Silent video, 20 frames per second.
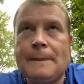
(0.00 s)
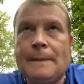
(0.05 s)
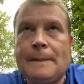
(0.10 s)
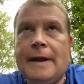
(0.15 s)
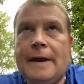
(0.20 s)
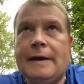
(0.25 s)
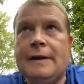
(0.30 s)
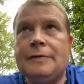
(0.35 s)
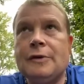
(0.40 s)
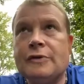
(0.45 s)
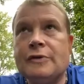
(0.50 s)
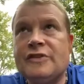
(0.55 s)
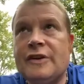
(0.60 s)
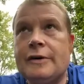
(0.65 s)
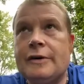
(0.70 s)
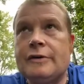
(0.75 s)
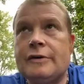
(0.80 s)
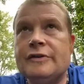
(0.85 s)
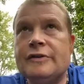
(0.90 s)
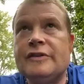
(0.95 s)
And at those
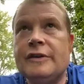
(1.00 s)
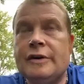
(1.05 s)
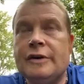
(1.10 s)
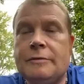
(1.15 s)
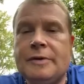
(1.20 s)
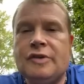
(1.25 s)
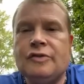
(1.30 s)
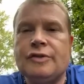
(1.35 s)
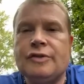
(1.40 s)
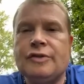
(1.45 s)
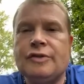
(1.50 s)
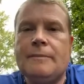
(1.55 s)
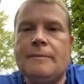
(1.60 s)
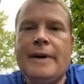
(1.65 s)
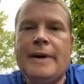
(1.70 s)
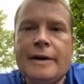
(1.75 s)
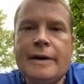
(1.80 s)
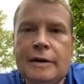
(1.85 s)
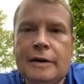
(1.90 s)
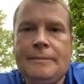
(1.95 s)
centers, the individuals are
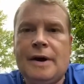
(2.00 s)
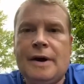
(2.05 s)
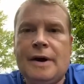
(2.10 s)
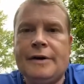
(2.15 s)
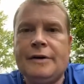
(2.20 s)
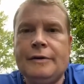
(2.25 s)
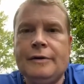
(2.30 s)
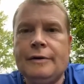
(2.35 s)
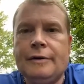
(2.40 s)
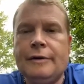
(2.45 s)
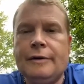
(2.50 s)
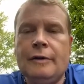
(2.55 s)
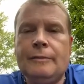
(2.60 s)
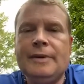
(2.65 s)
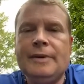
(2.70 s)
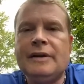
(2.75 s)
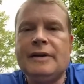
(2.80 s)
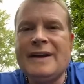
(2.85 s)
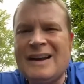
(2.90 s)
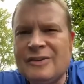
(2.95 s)
medically monitored. There'll
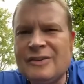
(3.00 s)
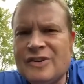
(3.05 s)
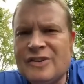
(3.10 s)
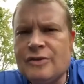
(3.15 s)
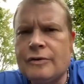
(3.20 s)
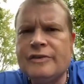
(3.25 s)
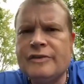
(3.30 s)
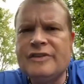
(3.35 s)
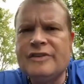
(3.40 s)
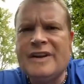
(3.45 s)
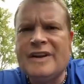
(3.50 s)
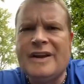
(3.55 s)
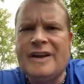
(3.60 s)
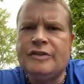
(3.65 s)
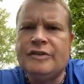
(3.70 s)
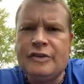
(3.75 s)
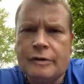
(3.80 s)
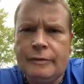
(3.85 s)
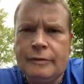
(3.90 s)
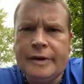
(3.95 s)
be counselors
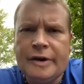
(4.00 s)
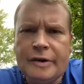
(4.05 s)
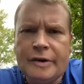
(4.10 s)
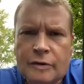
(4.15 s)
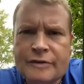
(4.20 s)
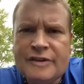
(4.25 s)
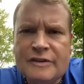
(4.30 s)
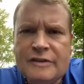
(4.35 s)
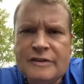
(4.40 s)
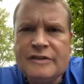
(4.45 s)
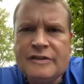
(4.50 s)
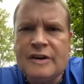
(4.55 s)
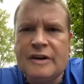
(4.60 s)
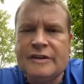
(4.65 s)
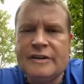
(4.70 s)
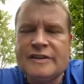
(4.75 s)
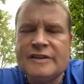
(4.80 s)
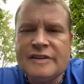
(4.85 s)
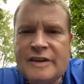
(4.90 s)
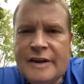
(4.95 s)
and generally nurses
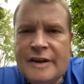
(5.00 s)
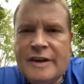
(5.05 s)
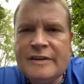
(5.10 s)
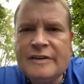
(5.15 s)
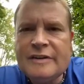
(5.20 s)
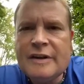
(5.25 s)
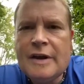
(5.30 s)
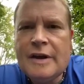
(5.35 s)
on site